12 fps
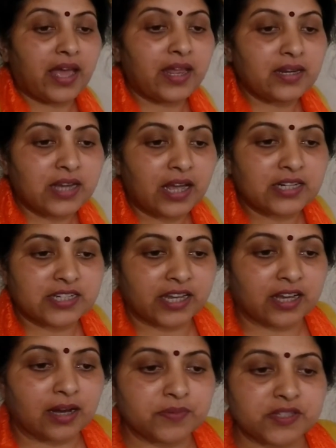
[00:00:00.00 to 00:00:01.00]
And I'll
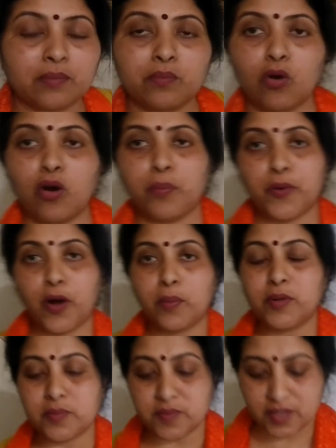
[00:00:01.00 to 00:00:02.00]
take up some more
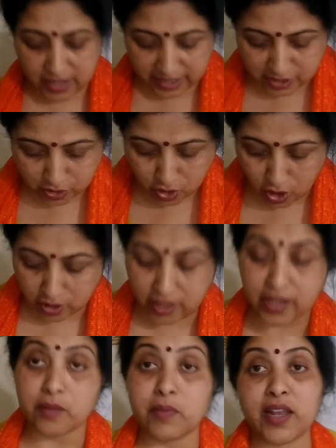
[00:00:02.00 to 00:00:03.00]
problems later
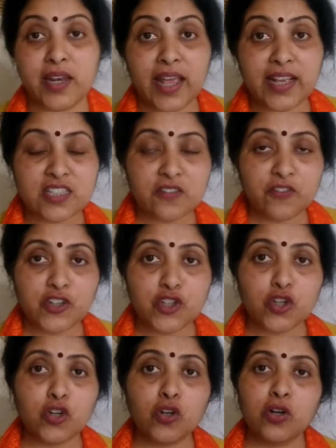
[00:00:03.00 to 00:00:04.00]
on in my next
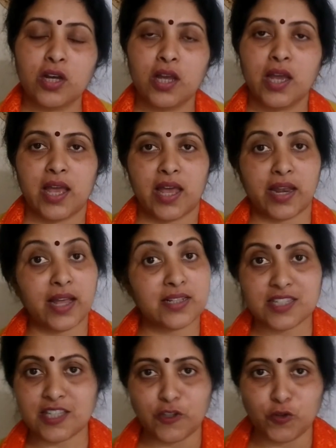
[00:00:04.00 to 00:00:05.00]
video. And
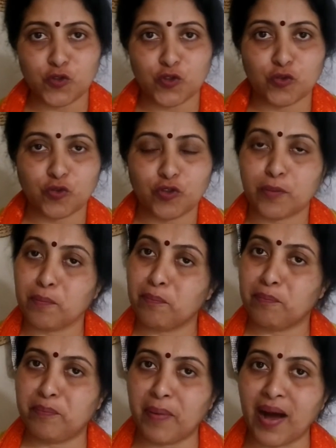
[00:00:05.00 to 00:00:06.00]
I'll see you soon.
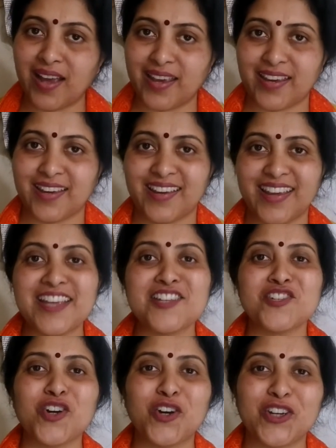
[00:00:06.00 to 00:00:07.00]
Bye.
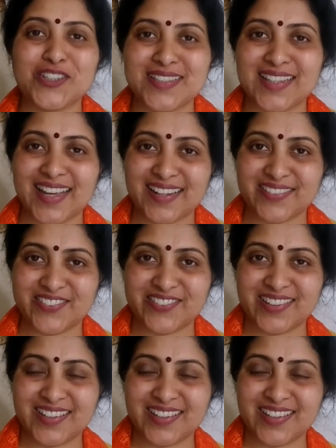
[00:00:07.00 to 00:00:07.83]
Enjoy yourself.